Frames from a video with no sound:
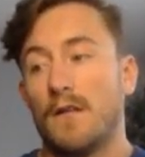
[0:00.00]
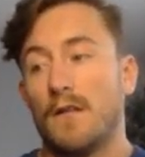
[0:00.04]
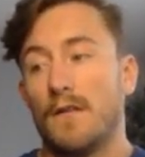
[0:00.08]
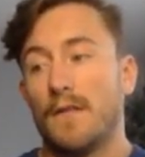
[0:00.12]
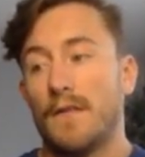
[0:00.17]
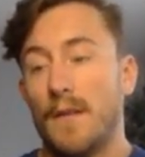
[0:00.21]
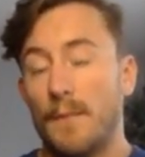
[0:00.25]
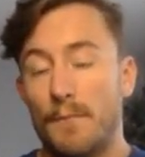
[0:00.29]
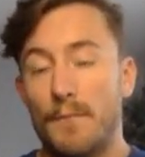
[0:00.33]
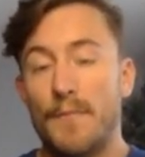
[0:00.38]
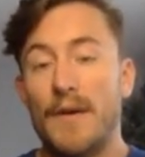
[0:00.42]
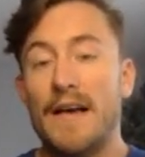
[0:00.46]

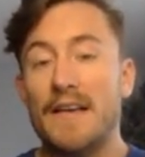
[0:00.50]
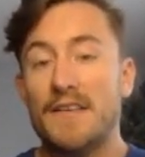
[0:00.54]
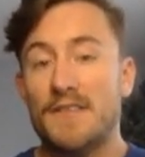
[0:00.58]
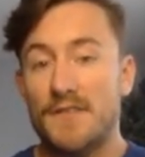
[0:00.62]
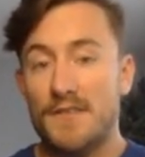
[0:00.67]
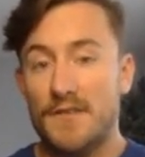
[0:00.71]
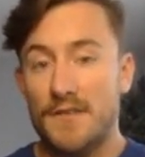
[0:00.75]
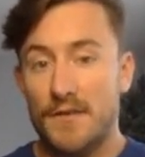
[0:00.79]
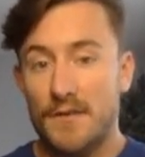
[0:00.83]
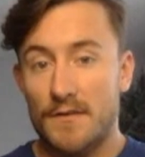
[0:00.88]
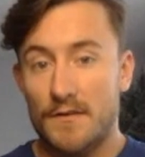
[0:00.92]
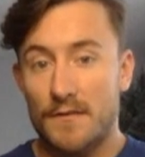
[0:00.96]
The
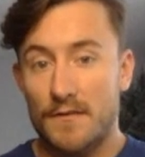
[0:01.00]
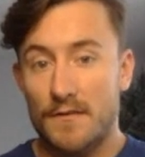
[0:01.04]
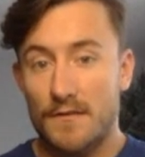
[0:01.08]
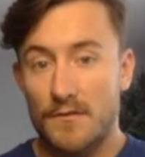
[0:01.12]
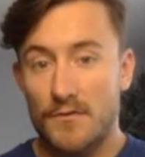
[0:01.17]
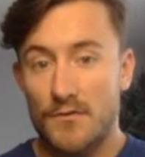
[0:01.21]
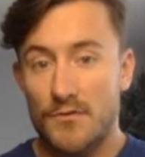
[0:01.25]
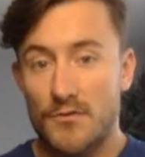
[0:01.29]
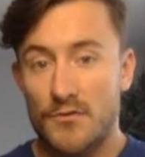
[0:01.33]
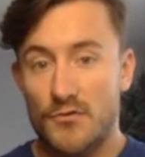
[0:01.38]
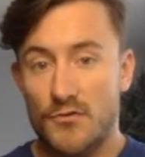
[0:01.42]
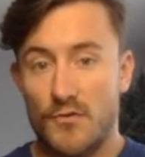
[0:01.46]
best
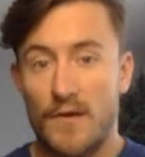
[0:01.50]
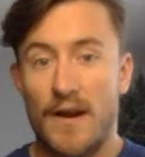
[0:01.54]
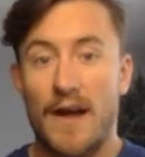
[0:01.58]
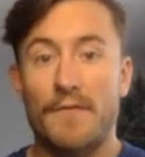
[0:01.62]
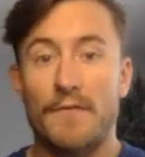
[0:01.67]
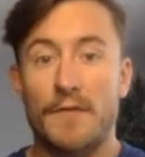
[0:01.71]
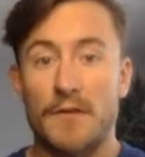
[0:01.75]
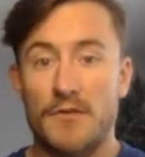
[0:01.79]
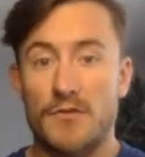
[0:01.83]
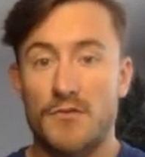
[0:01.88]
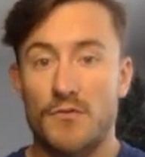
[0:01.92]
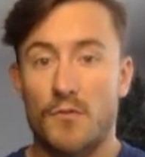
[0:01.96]

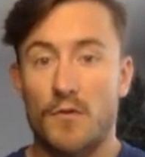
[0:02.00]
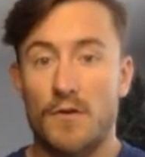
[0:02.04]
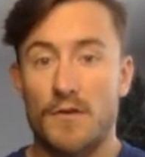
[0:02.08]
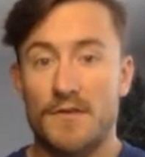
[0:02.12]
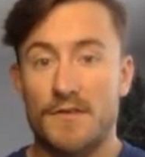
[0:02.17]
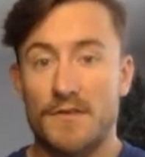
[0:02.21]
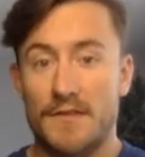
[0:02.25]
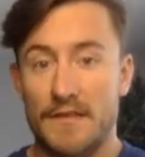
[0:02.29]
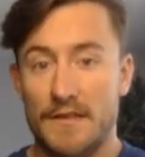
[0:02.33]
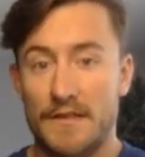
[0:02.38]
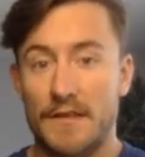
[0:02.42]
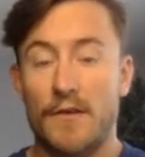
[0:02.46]
traffic
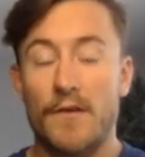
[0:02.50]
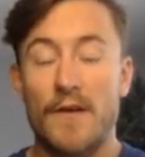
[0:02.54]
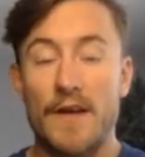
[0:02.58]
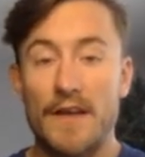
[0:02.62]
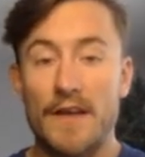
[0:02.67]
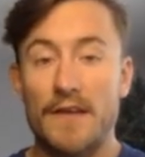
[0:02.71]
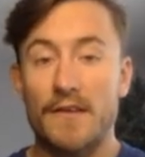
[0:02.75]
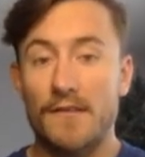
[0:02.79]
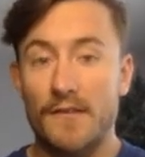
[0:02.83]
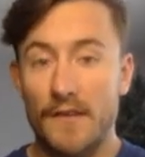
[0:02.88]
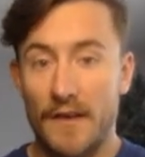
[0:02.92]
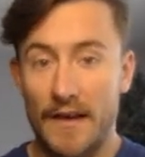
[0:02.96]
source that there
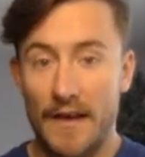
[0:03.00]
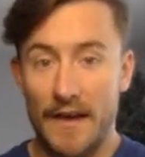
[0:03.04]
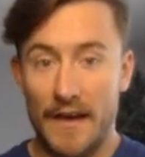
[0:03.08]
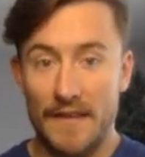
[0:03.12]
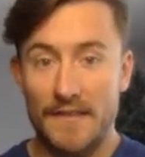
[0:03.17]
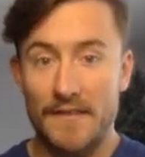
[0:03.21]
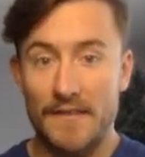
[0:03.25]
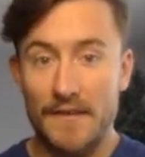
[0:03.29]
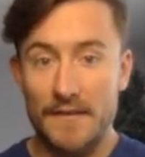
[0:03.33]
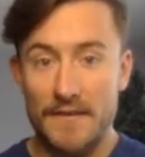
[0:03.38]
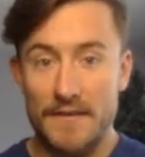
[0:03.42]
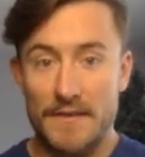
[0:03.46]
is
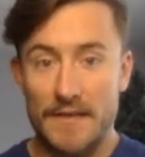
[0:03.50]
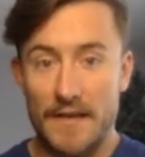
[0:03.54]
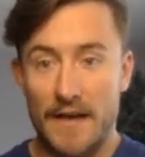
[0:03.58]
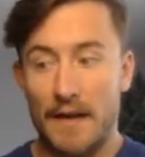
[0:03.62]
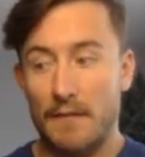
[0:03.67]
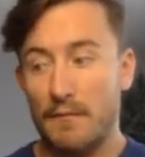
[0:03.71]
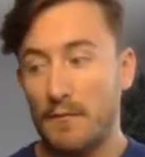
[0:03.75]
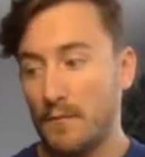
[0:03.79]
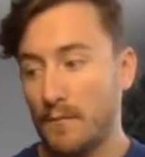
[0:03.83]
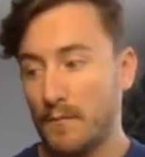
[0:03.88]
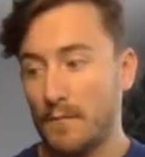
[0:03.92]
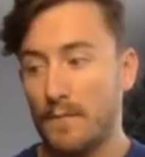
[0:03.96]
at this
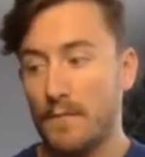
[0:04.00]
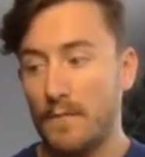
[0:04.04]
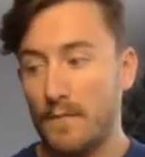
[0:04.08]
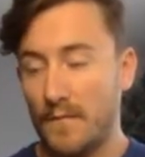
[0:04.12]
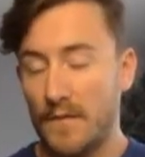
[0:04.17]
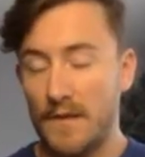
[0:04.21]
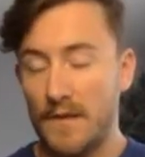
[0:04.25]
time,